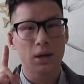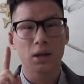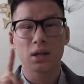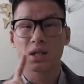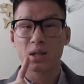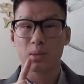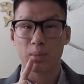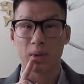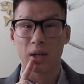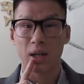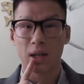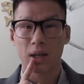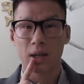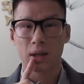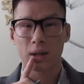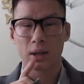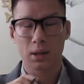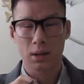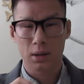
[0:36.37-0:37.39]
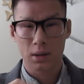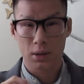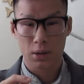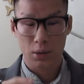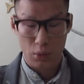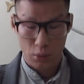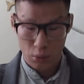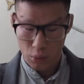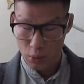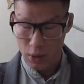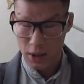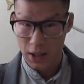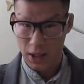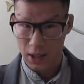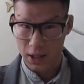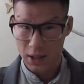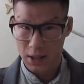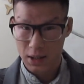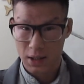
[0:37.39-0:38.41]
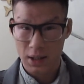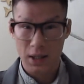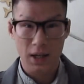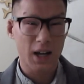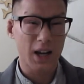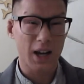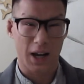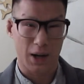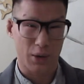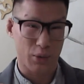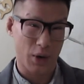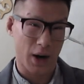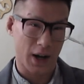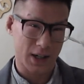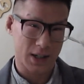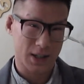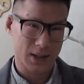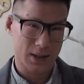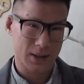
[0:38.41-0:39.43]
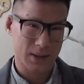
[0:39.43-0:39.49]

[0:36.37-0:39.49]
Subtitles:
speak, read, and write.